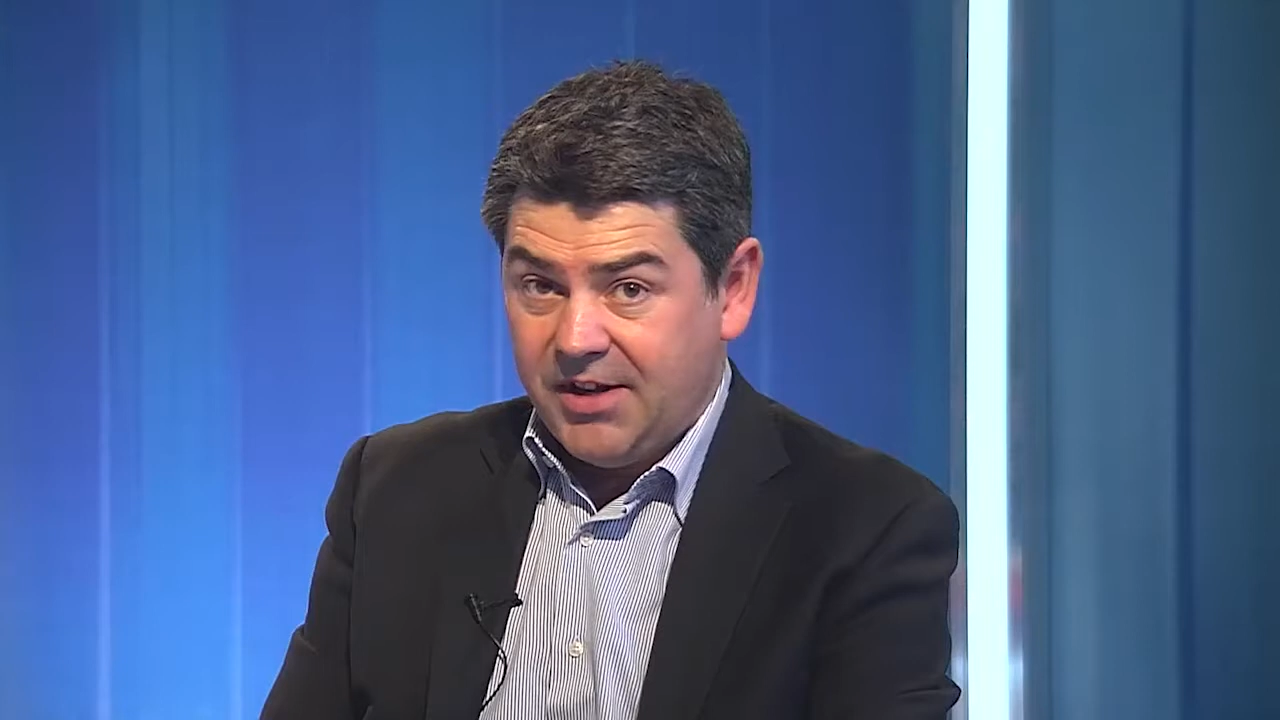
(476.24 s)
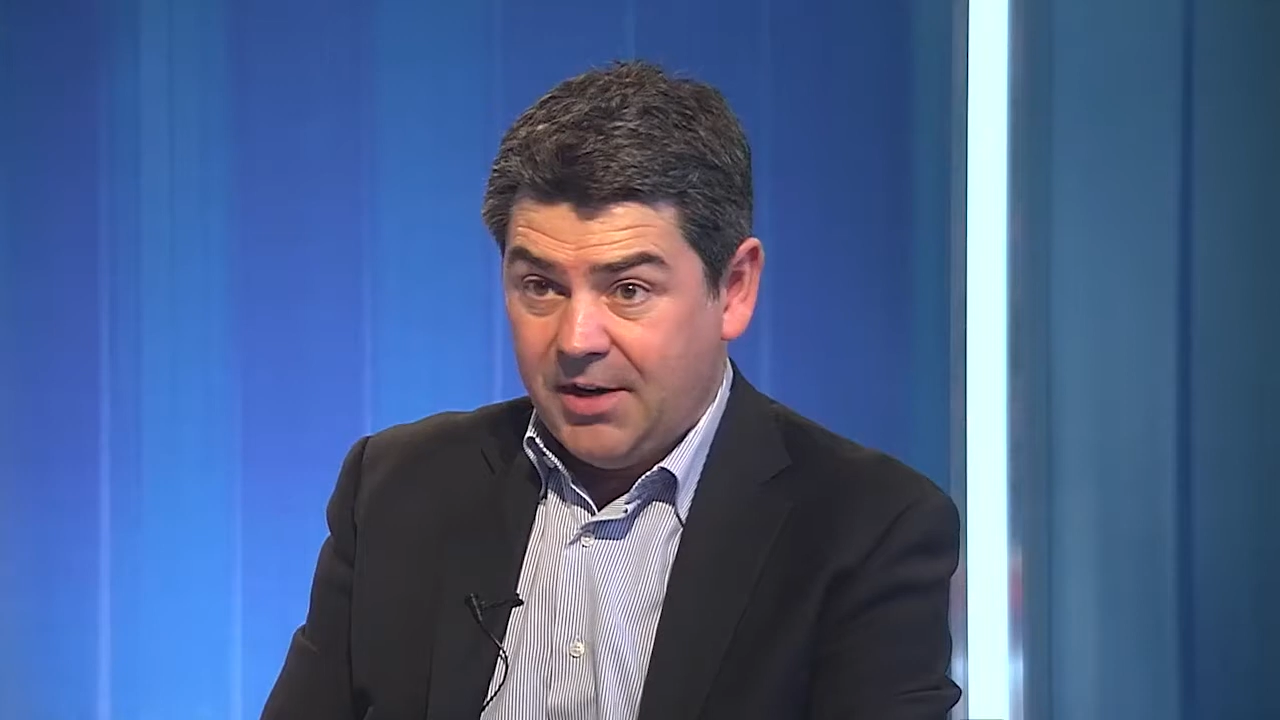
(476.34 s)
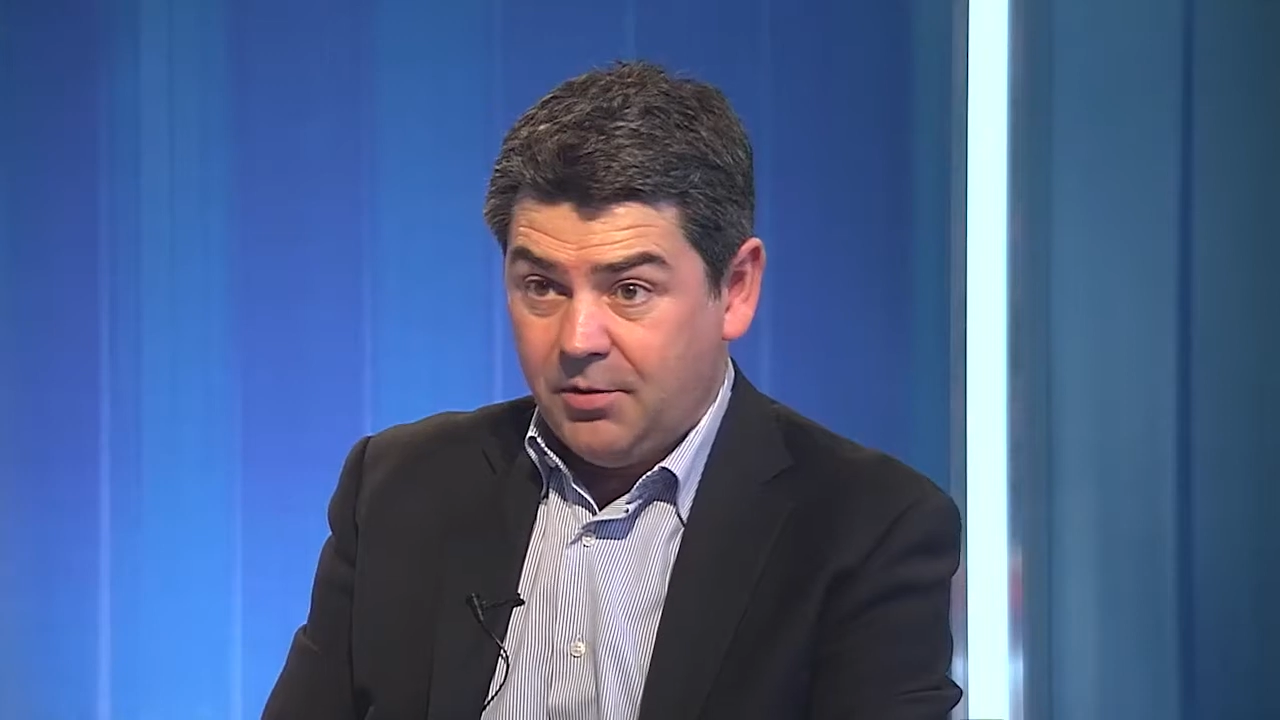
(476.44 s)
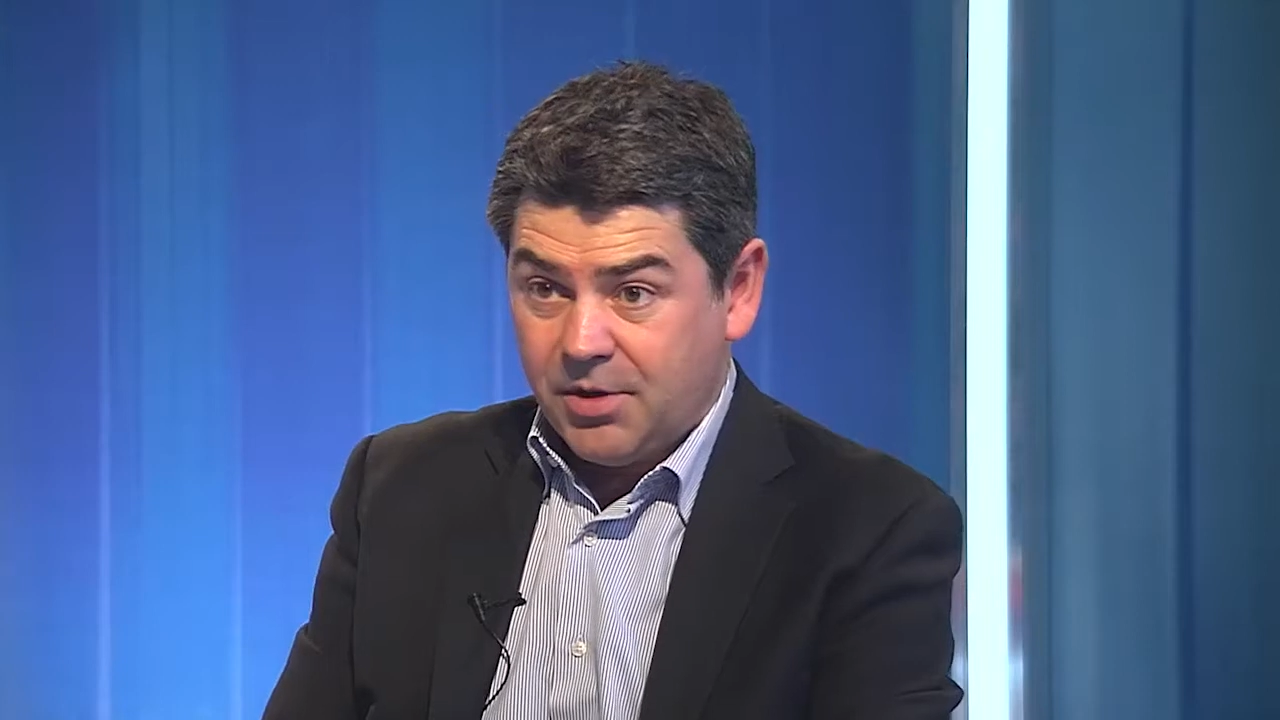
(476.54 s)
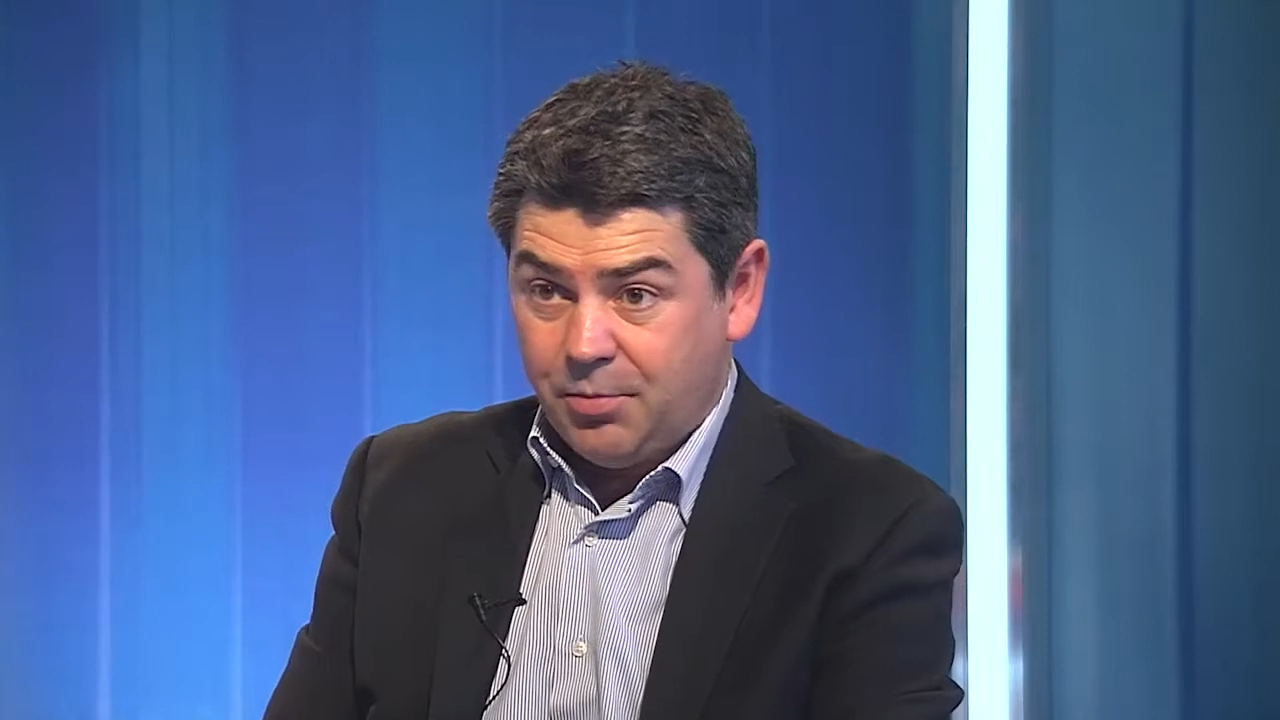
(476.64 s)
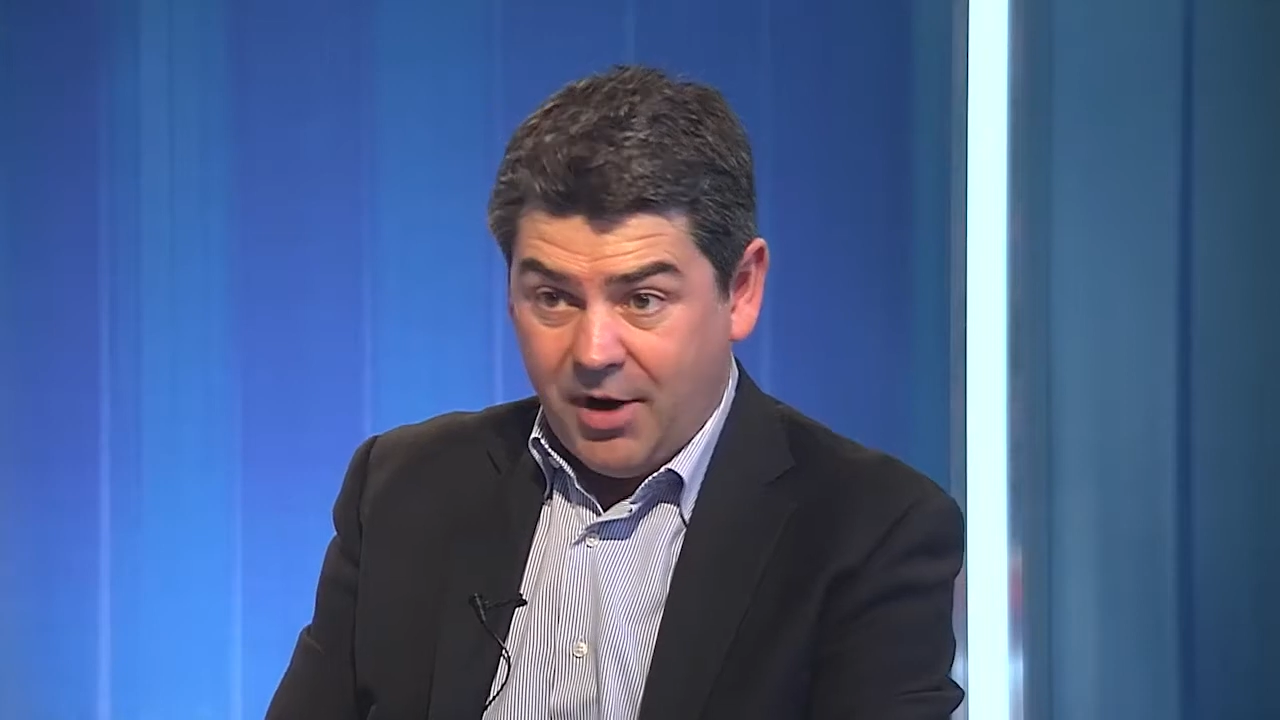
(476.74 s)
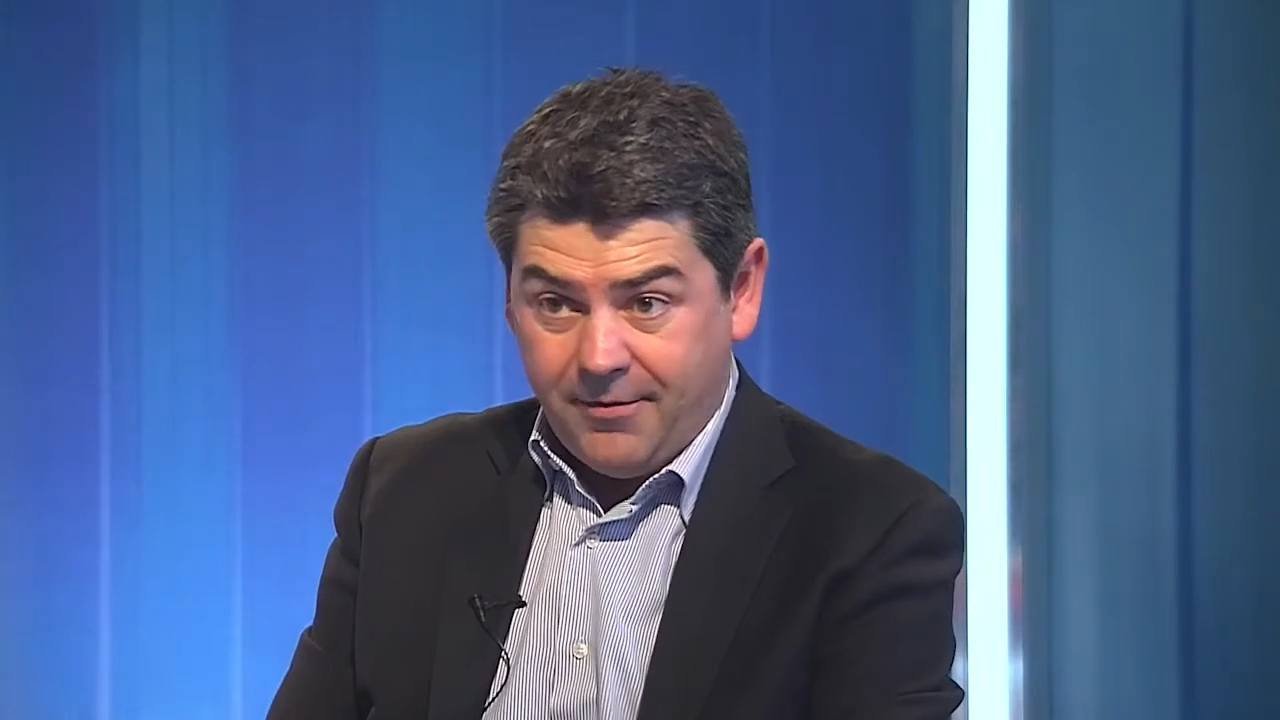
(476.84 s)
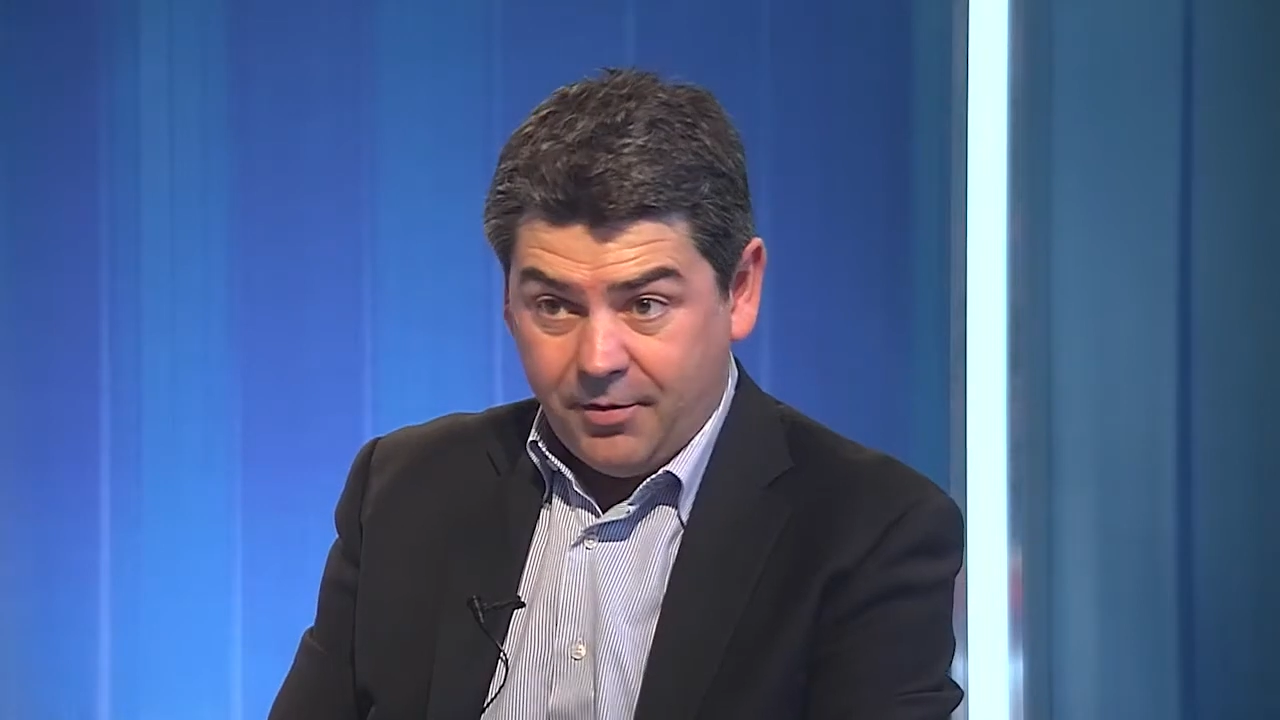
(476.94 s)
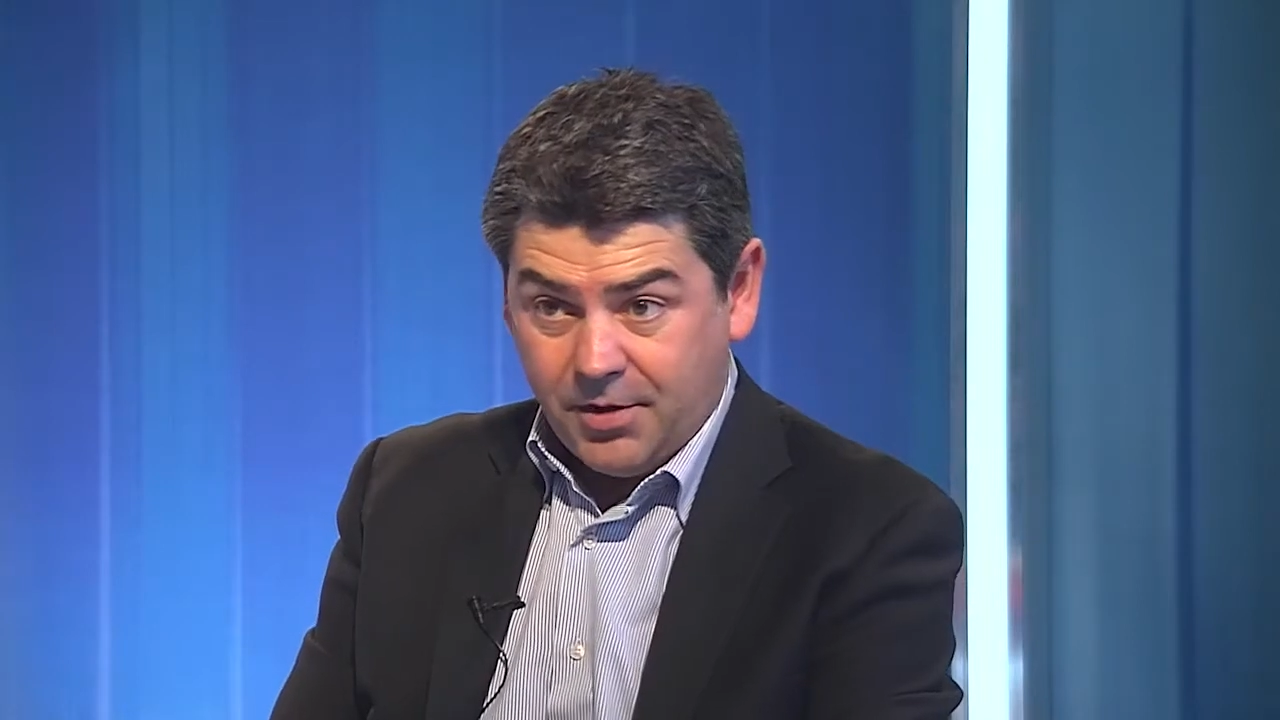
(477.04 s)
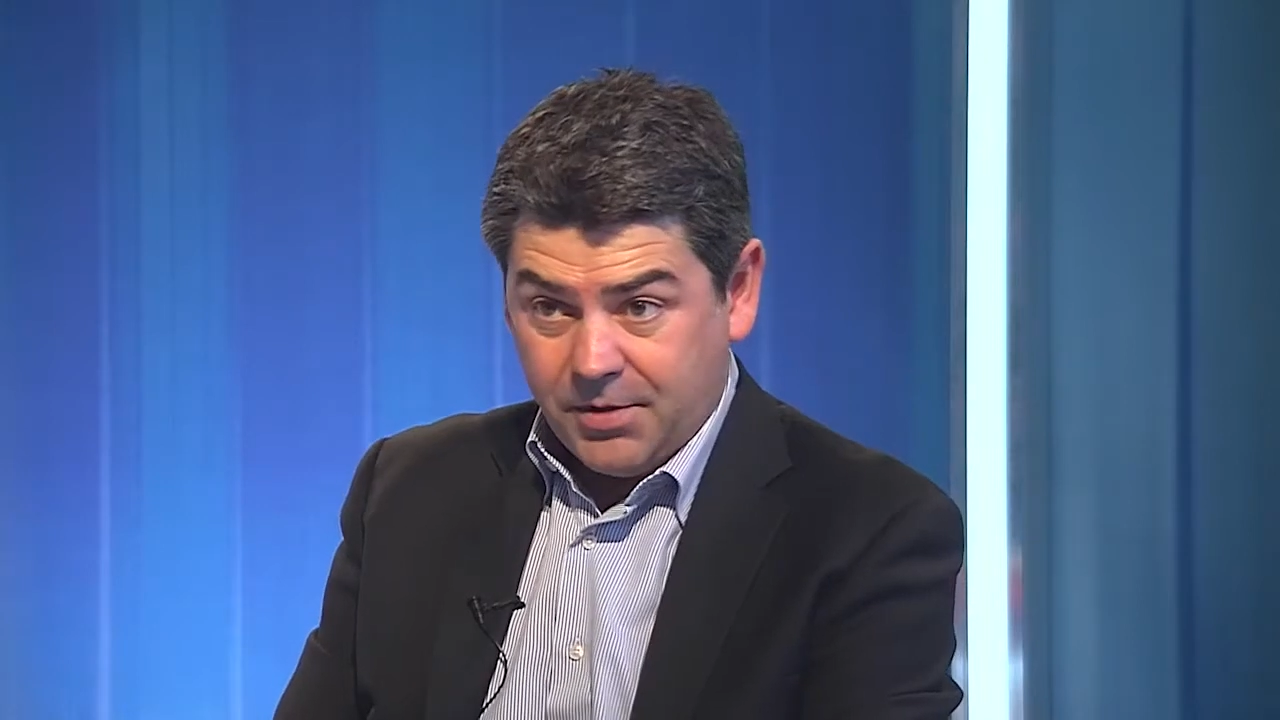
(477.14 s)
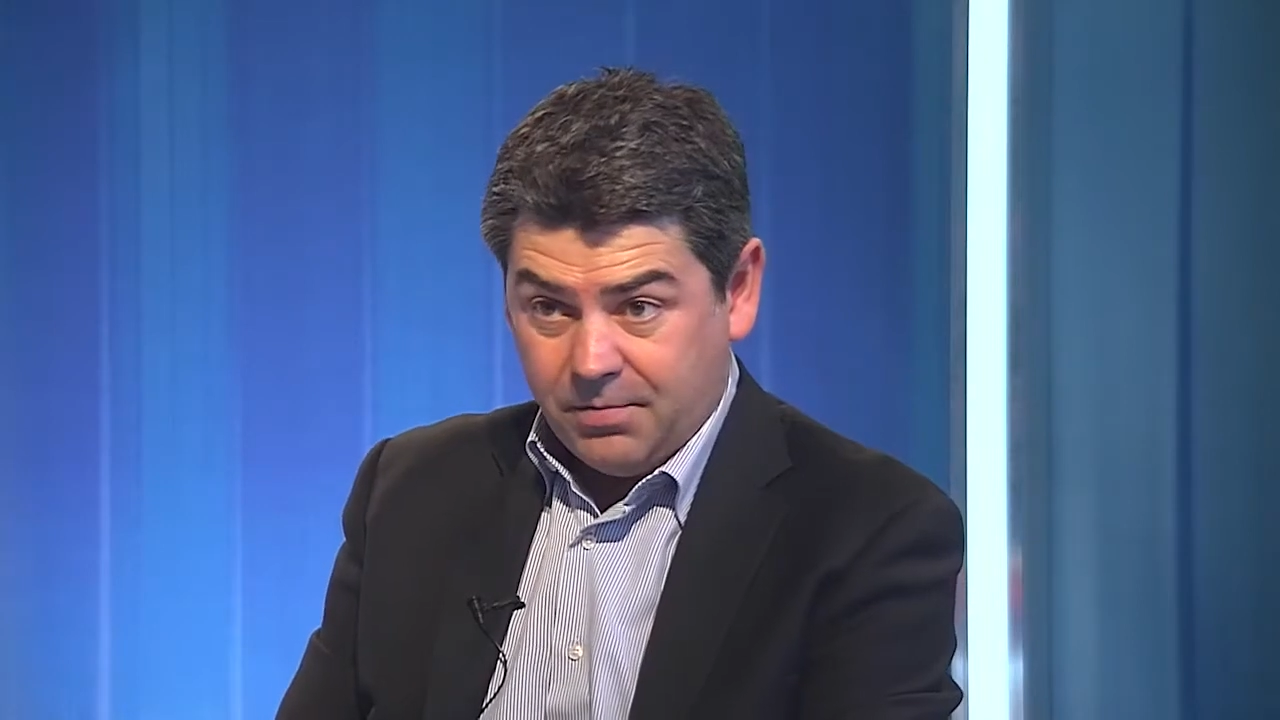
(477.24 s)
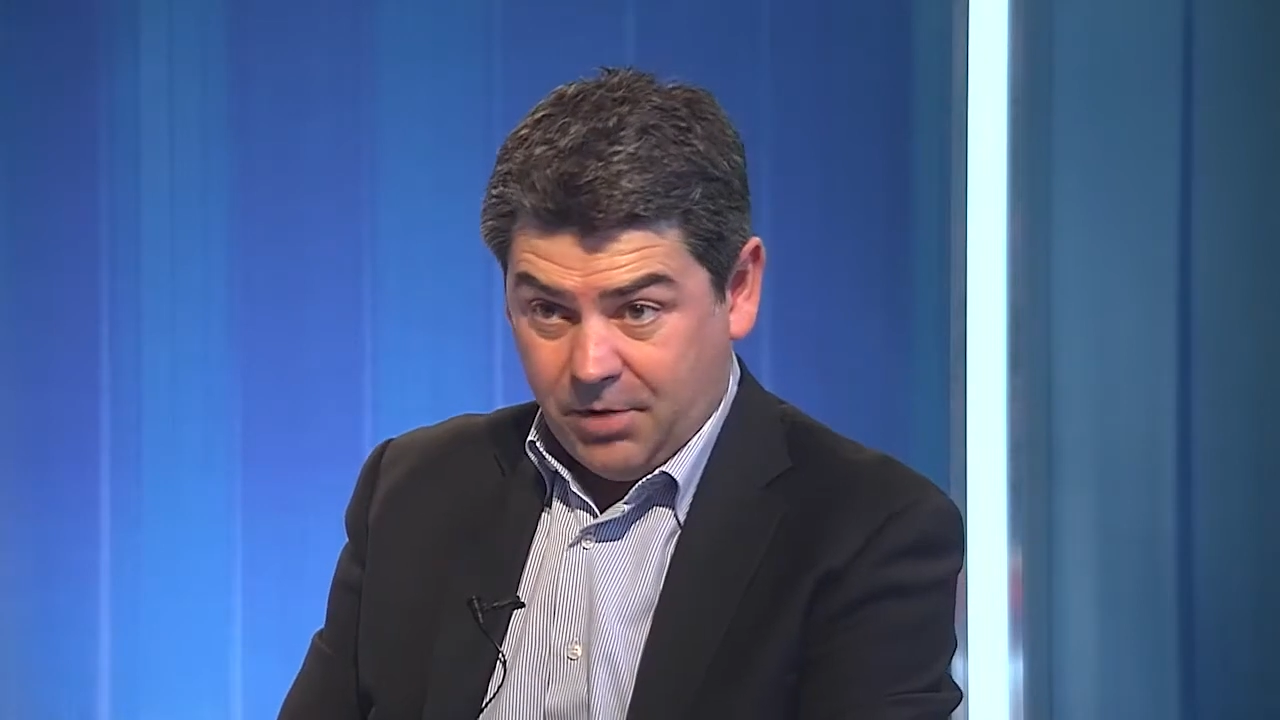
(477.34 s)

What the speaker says: that was a preference